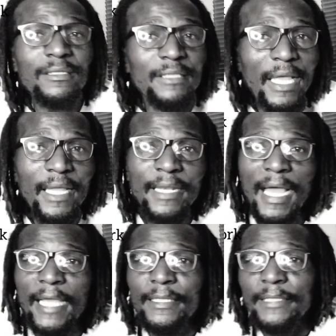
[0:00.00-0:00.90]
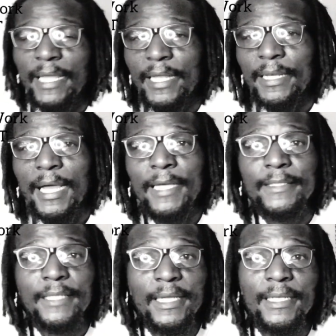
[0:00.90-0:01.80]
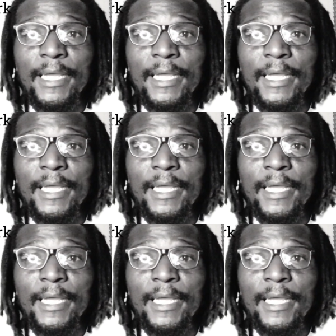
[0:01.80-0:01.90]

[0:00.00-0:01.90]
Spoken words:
day and night, day and night, day and